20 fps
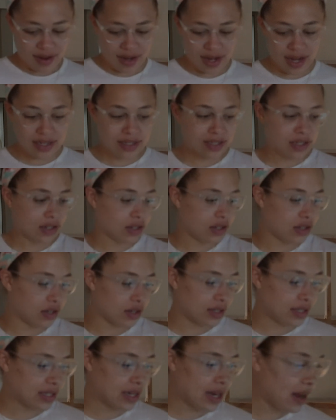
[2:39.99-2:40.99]
it's a
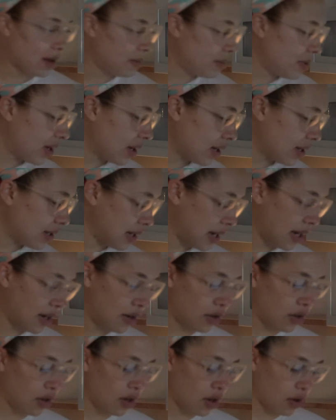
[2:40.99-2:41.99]
good sad because I
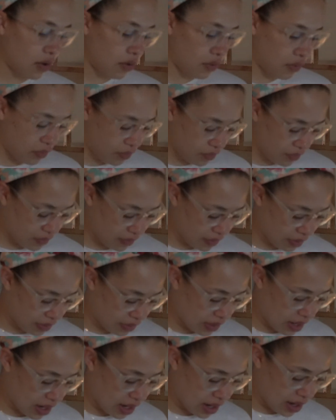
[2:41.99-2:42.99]
know
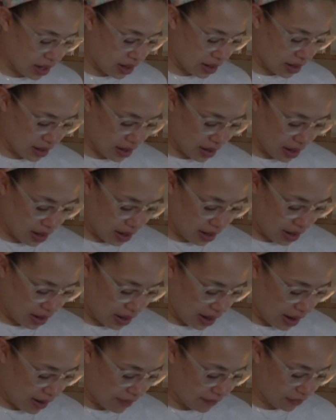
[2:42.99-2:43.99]
that I
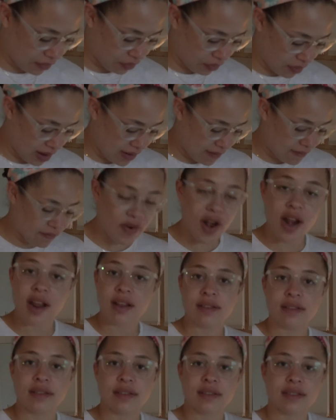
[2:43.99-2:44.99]
have great
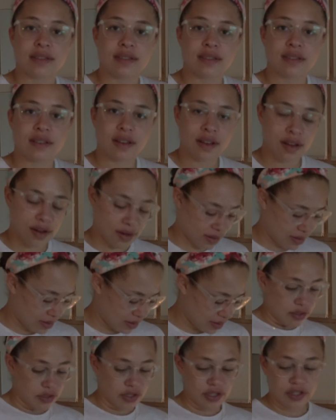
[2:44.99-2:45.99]
friends.
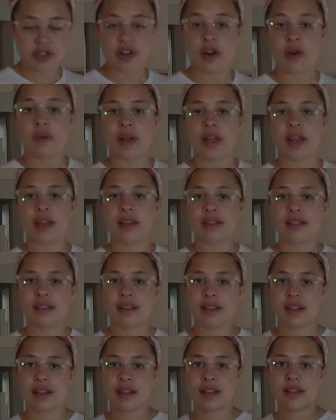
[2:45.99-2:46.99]
Just knowing
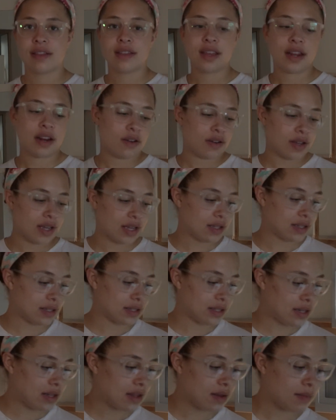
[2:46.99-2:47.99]
that I'll get to
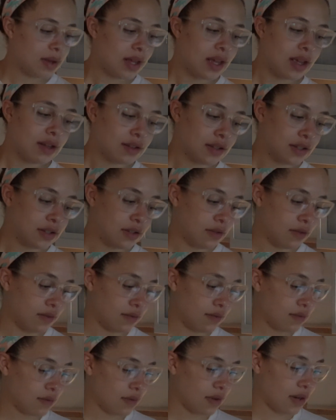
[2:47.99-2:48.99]
see them again
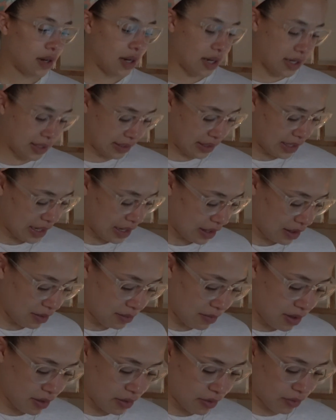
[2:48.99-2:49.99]
soon is getting
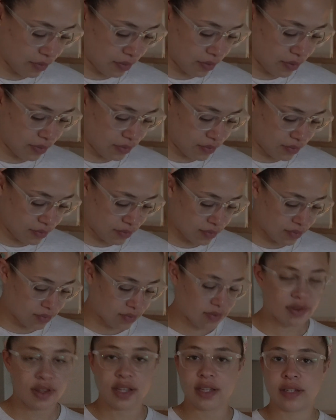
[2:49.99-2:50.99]
me through
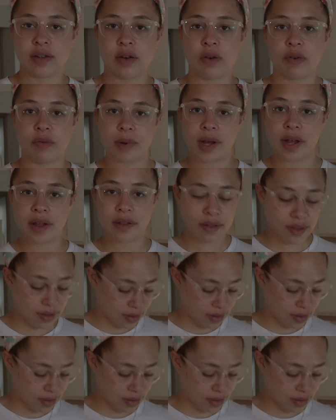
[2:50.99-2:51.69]
this whole month.